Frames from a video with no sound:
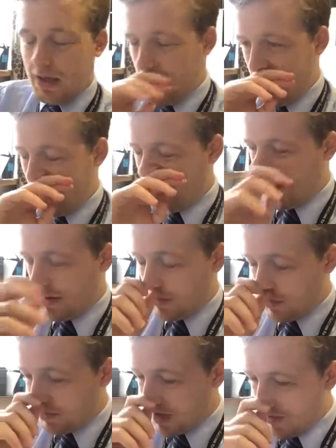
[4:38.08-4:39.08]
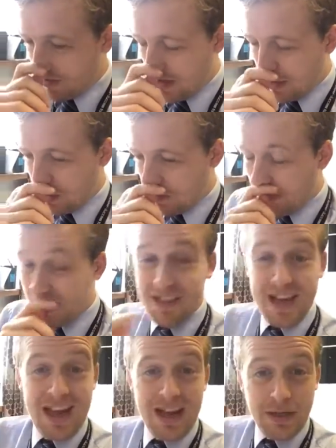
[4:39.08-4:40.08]
uh, sometimes they could be
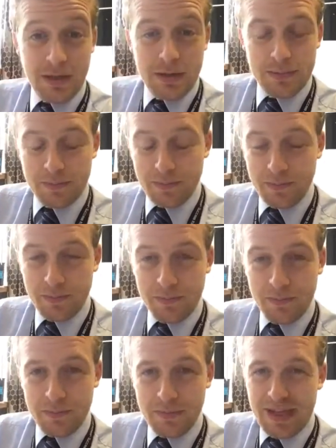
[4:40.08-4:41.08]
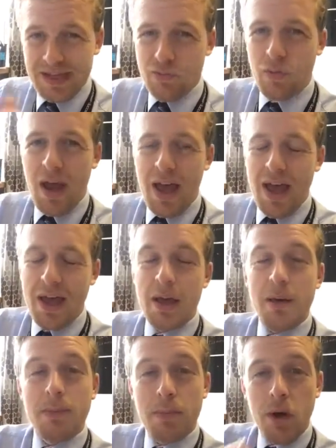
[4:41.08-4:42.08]
staged. That's rare.
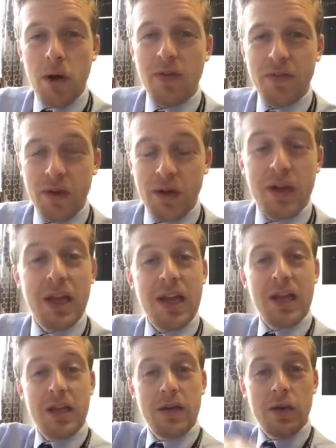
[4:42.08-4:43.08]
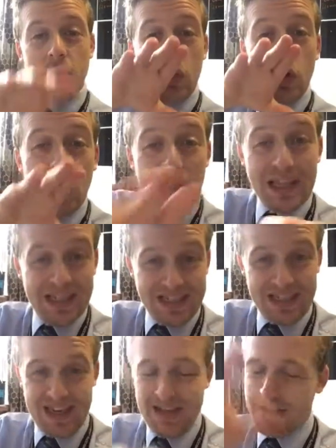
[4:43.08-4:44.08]
More often, you can only
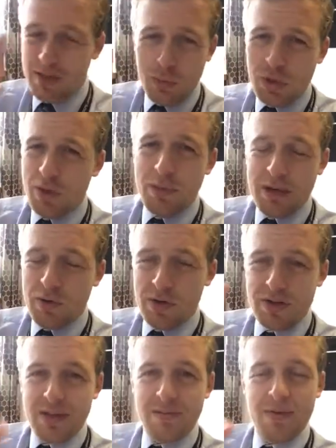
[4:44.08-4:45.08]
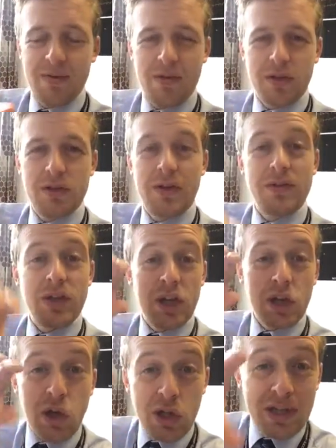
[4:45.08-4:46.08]
see, this is one of the big criticisms of photos. you
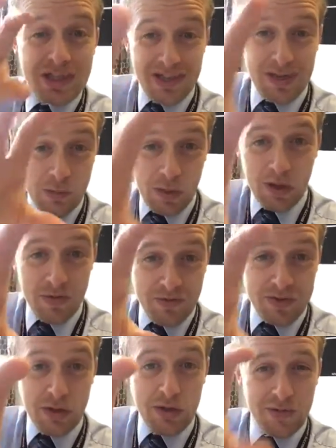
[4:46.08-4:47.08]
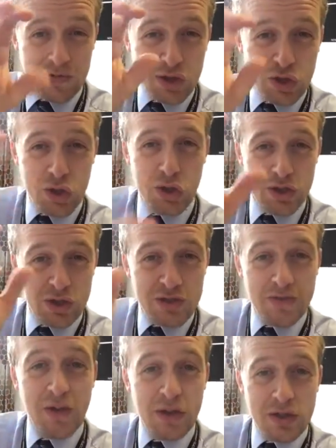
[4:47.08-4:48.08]
can only see what the photographer's chosen
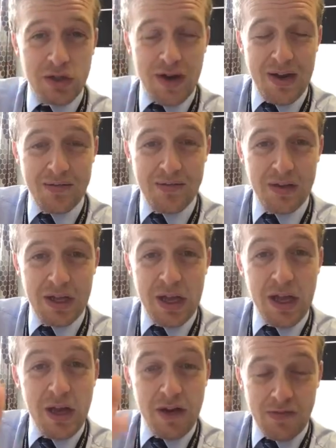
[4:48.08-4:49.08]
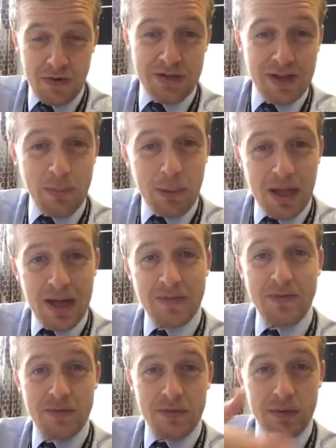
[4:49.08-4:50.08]
to photograph. For example,
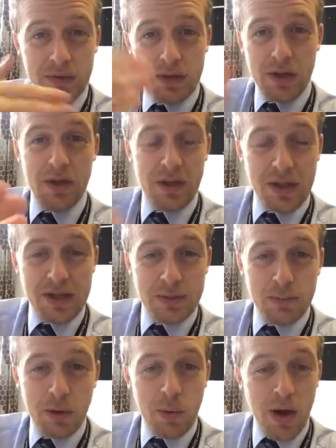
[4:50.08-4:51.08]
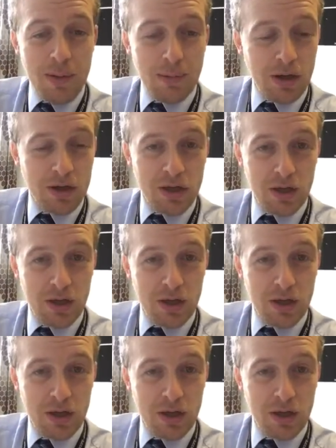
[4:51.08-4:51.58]
I've got this, but what I'm not